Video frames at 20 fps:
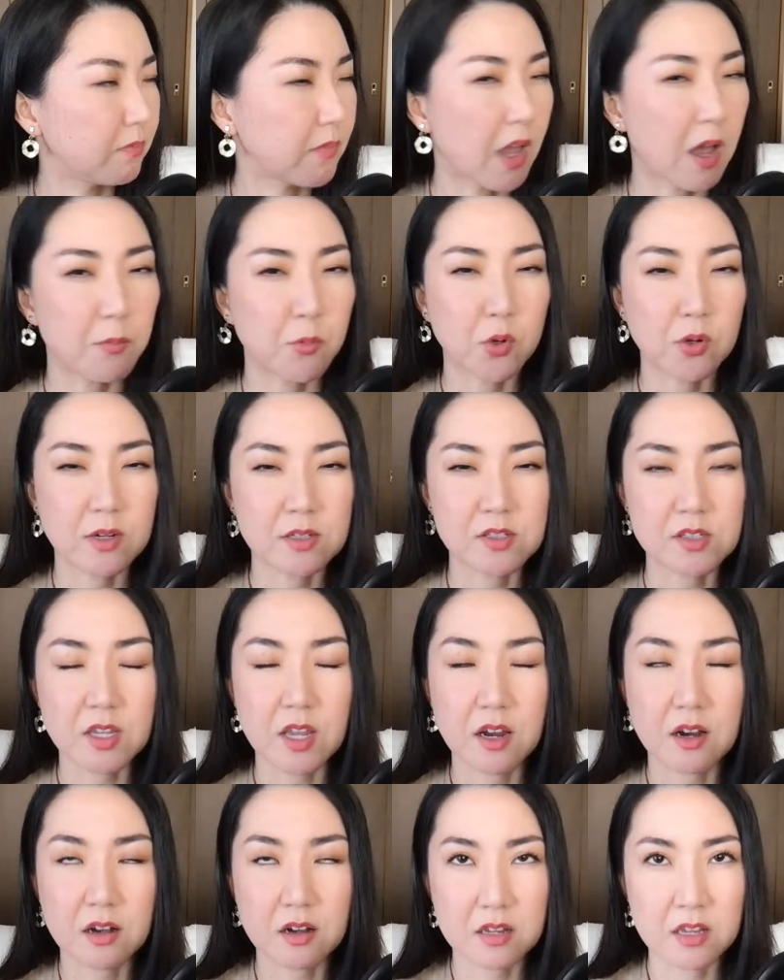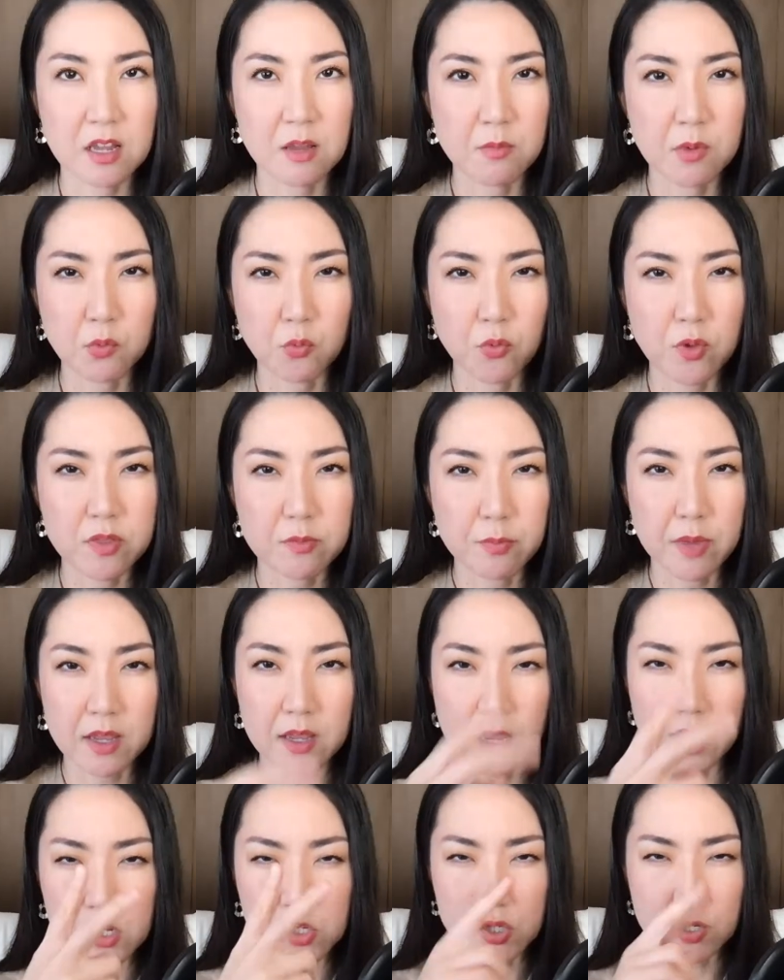I'm gonna stare at him with my
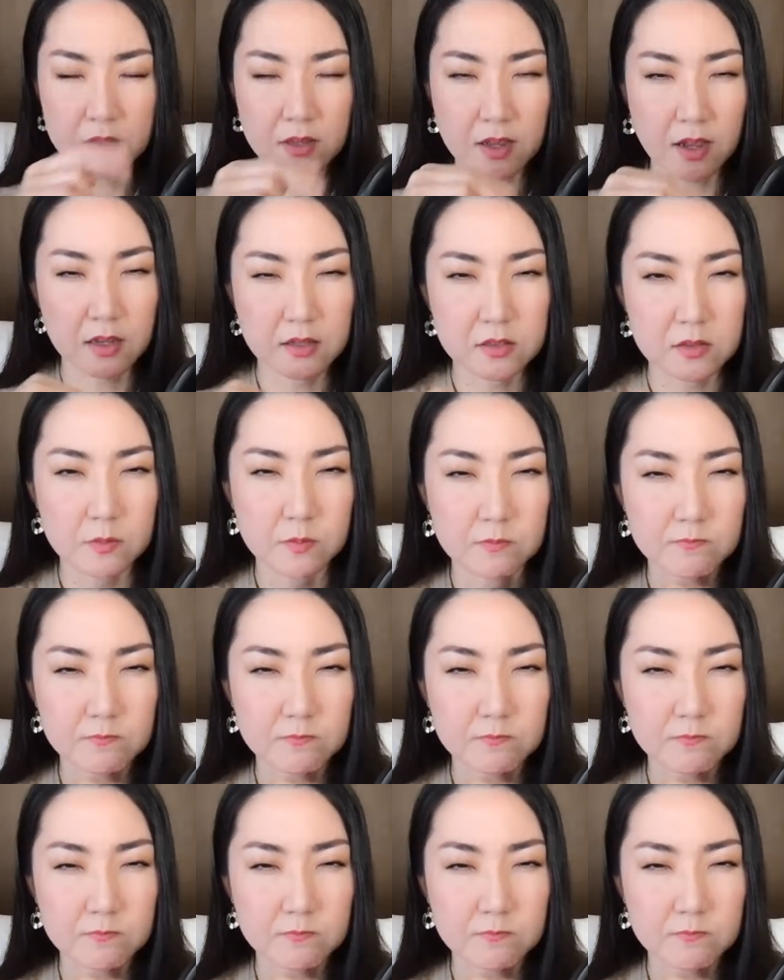Asian eyes.